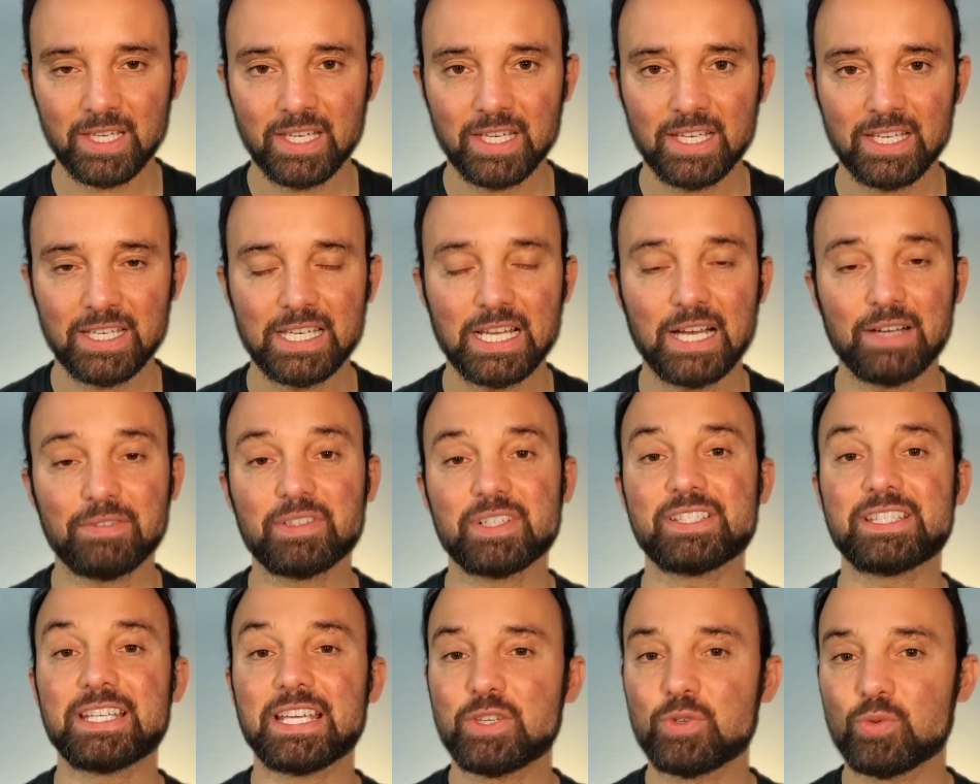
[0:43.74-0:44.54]
Now, after
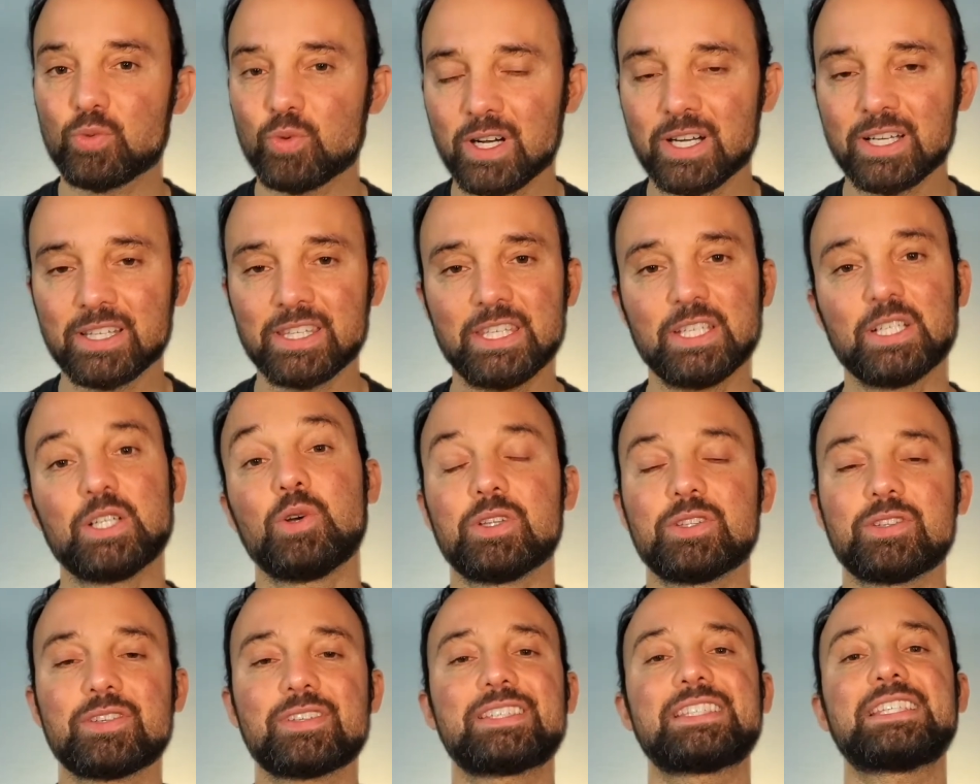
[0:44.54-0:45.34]
stage one, you go
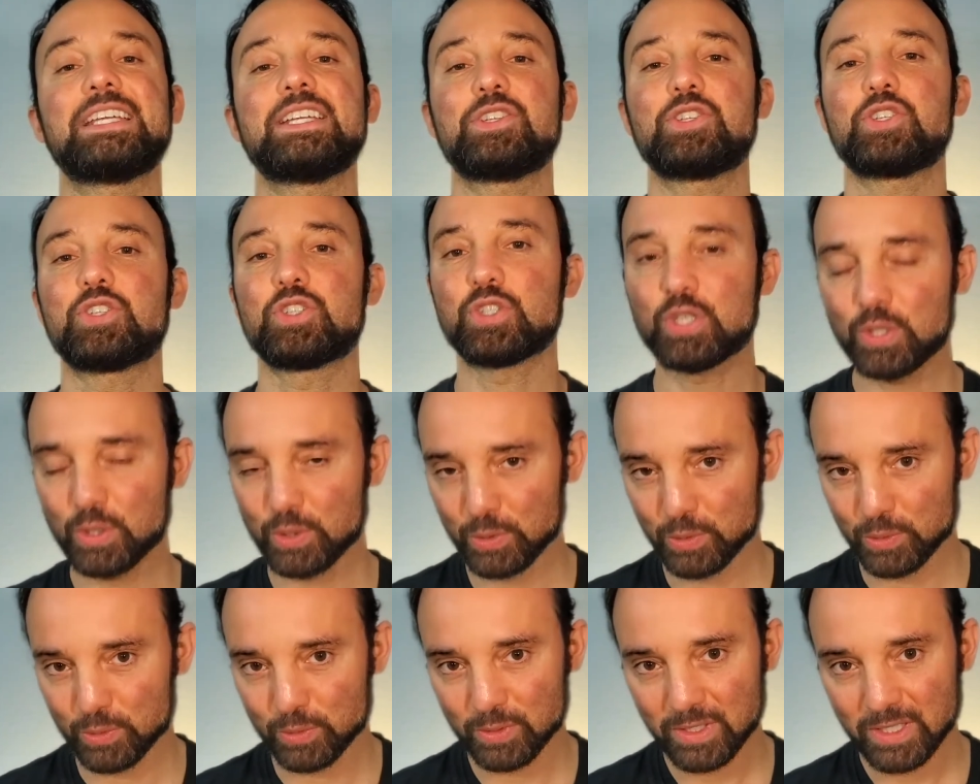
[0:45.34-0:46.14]
into stage
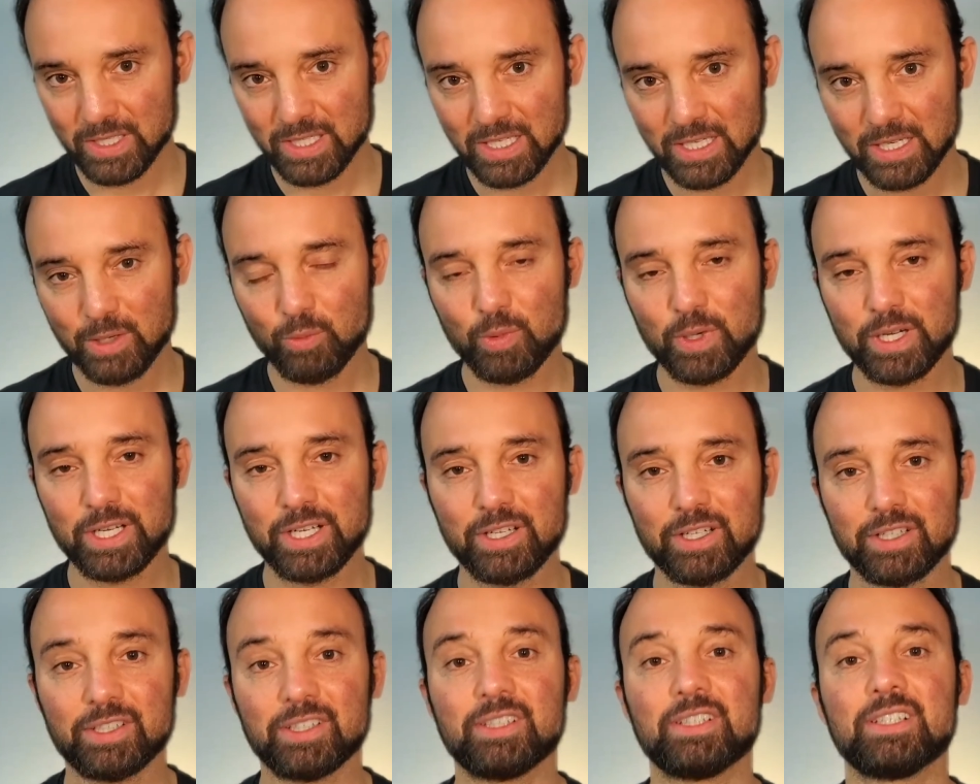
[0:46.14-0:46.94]
two, where
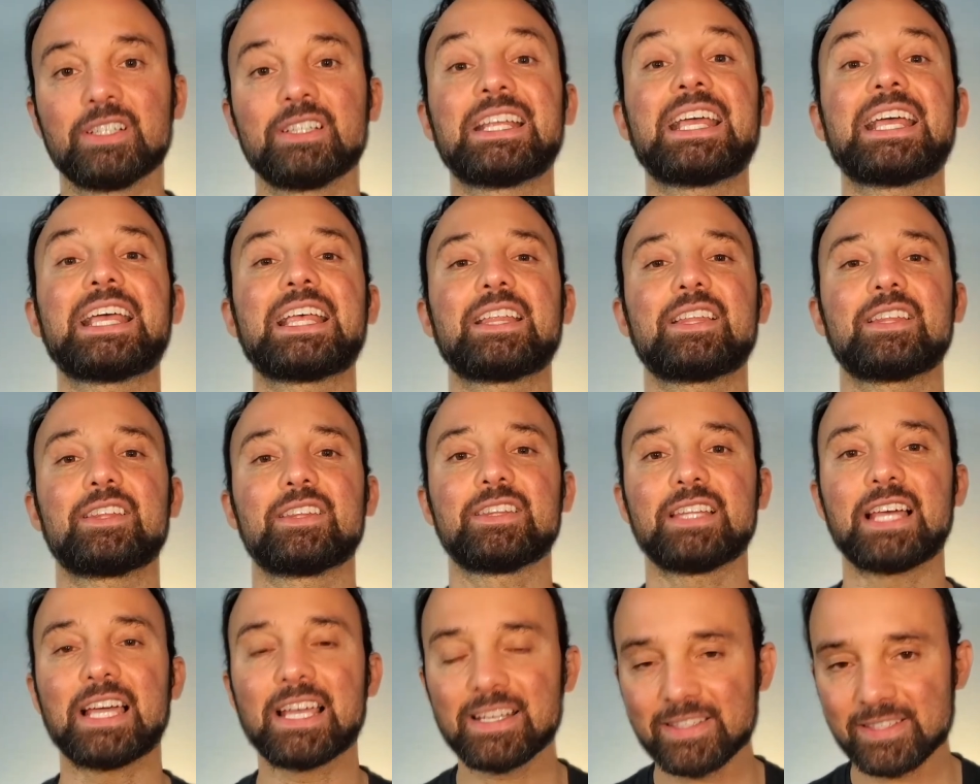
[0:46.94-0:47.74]
you're in
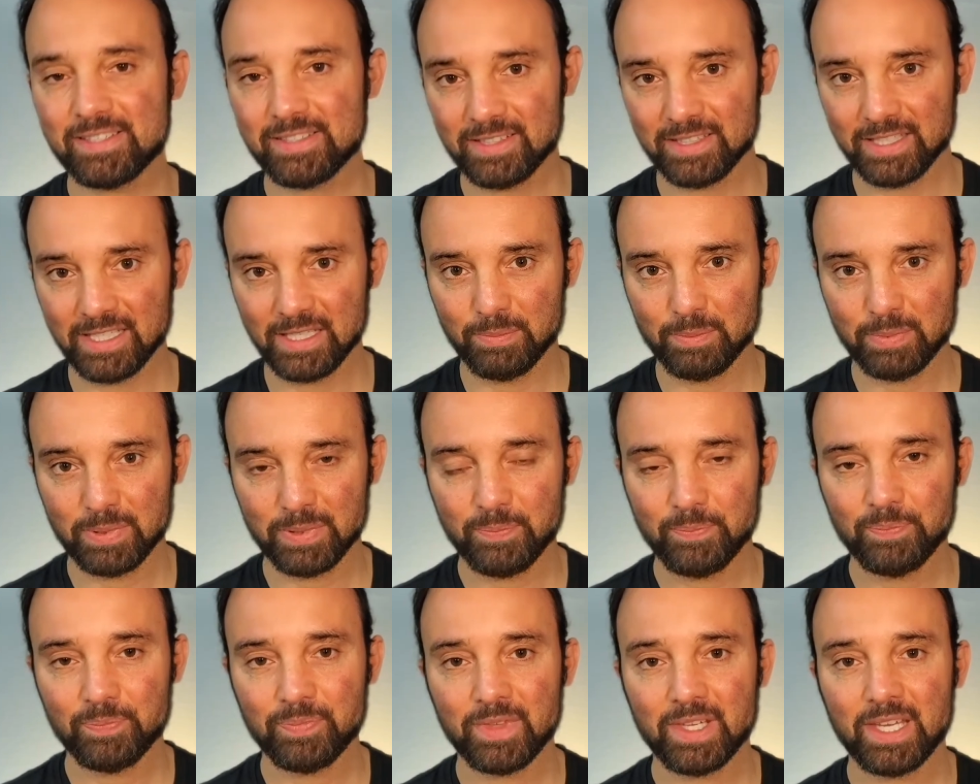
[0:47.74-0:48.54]
light sleep,
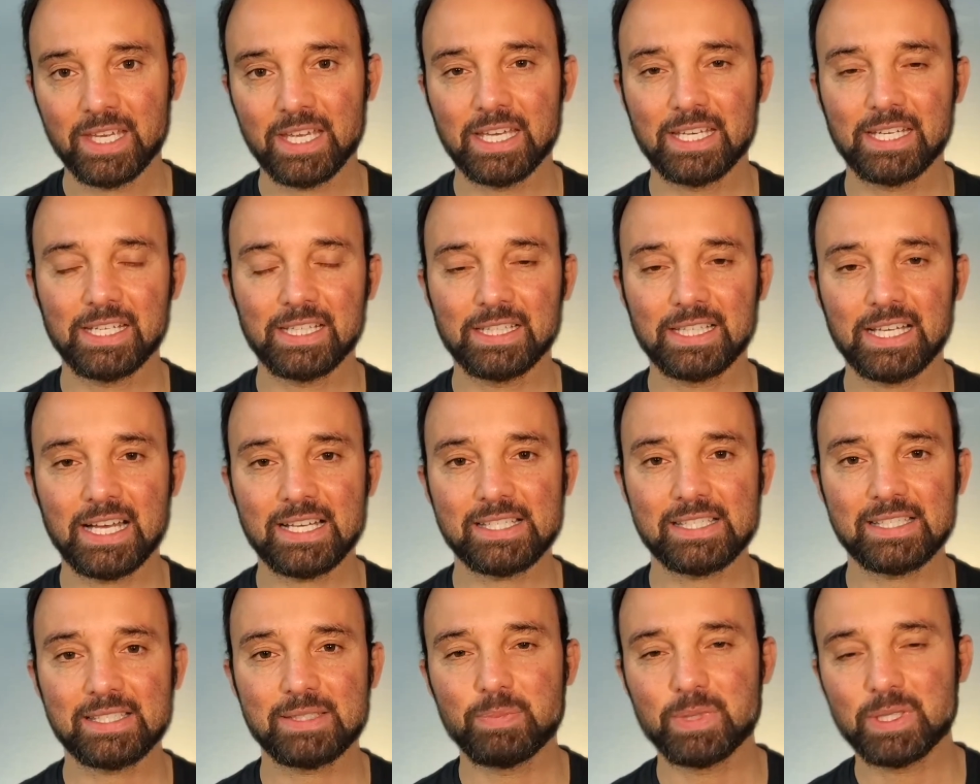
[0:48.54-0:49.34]
and it
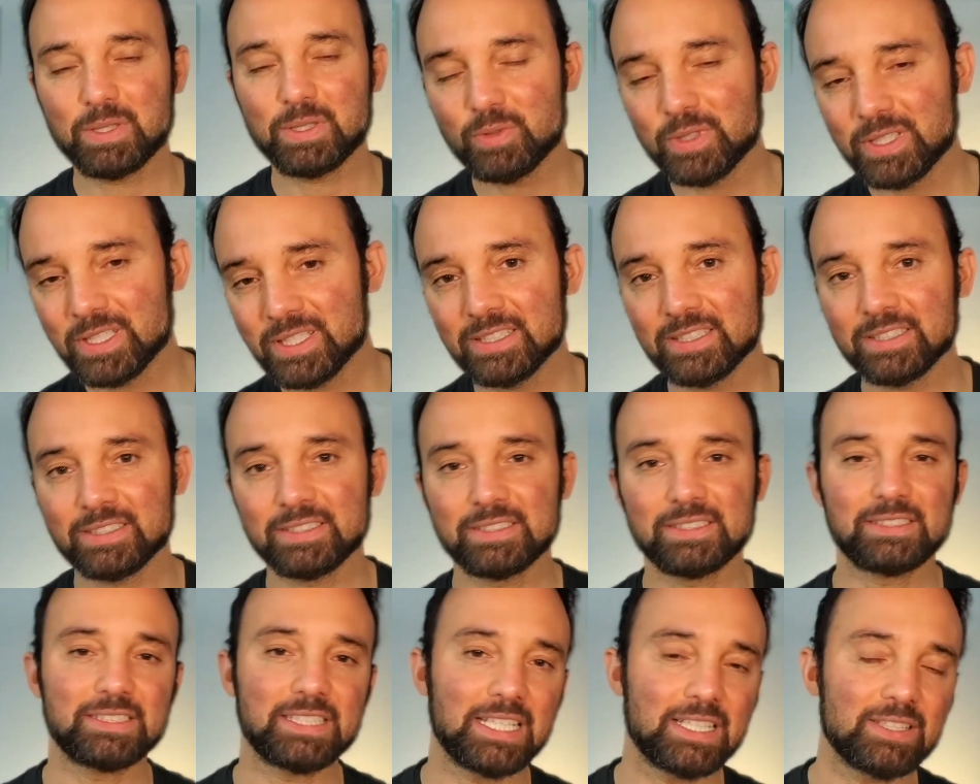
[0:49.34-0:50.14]
lasts between
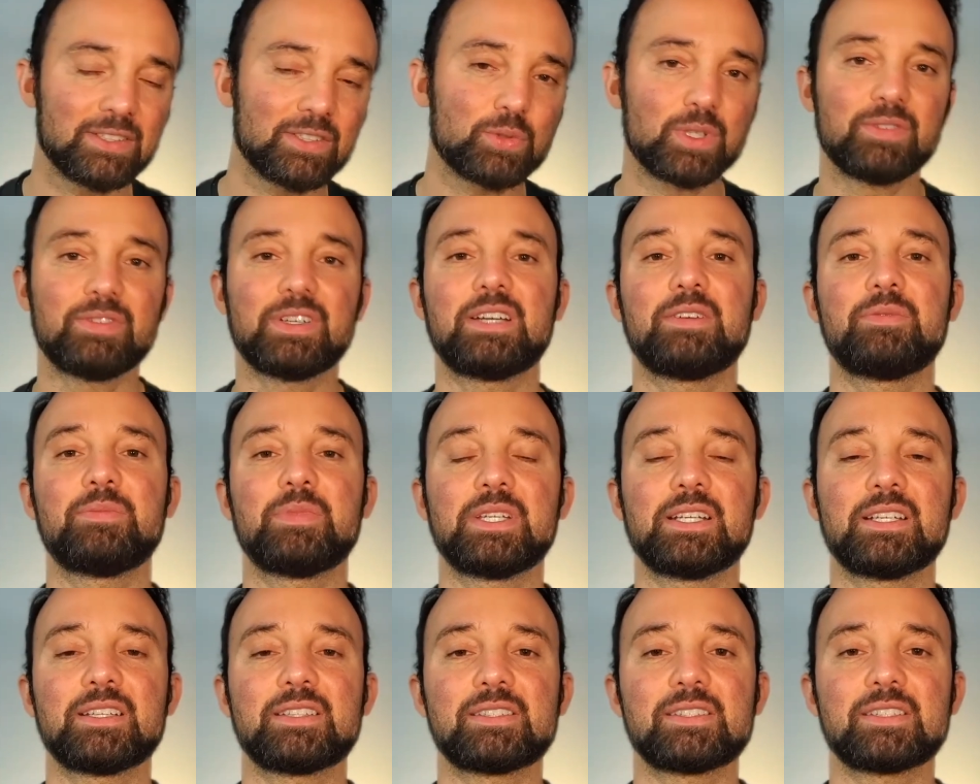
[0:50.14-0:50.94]
10 to 25
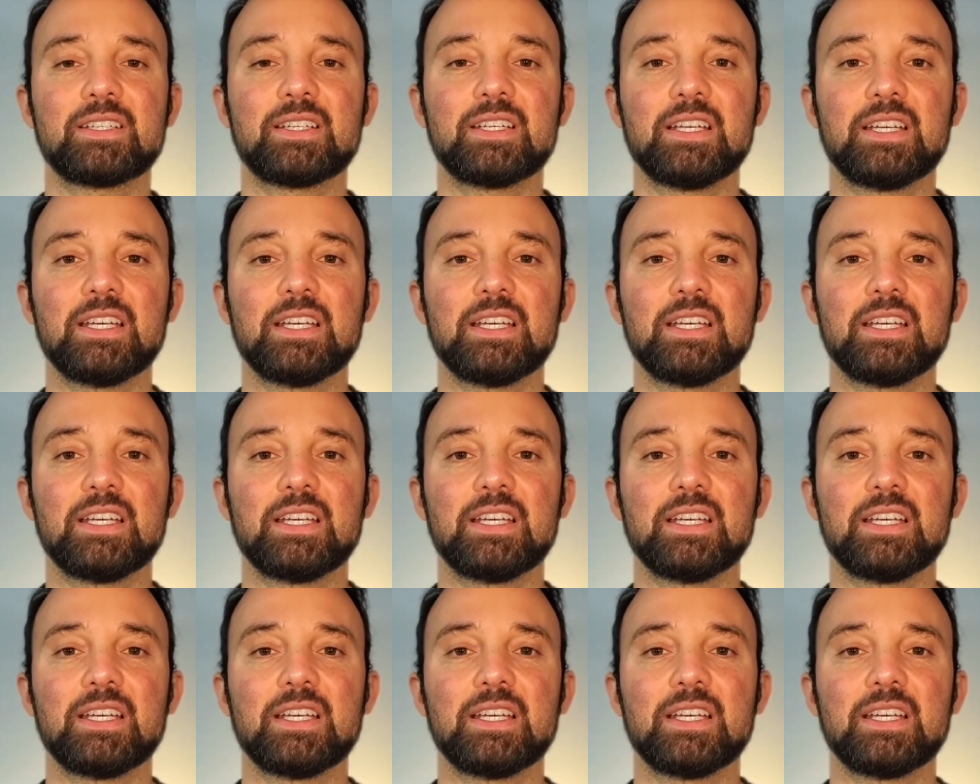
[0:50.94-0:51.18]
minutes.